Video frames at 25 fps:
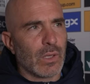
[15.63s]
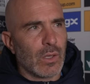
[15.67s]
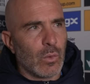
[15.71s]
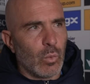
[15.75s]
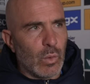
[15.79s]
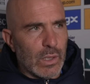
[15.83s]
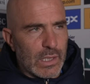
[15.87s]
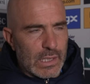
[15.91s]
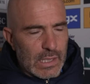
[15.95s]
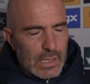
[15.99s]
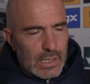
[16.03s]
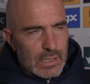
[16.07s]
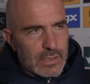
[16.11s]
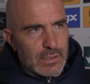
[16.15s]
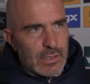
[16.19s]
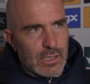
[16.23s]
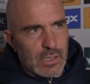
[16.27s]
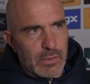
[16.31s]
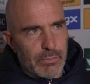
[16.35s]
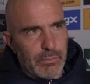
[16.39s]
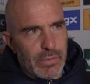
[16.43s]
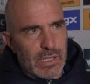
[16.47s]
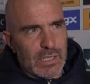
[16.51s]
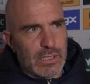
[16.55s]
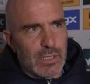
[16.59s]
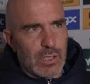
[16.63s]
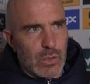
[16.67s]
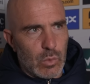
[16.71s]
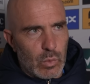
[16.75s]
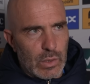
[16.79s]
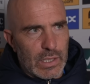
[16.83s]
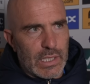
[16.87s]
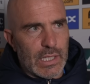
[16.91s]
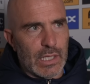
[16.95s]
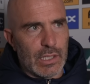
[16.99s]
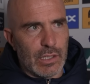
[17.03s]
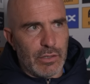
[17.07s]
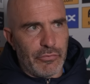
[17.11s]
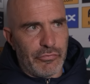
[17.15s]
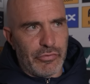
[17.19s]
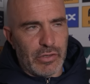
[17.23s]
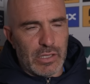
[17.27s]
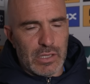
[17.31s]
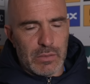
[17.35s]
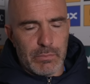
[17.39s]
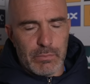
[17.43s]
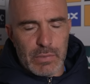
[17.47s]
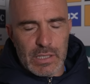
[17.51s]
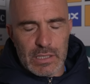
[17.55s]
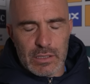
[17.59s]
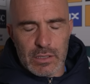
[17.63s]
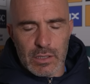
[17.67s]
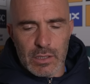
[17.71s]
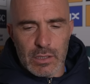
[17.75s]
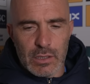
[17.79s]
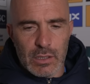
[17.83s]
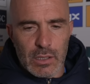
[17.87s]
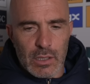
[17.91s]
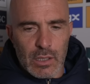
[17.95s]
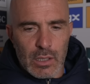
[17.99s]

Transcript: We can attack better, we can defend better.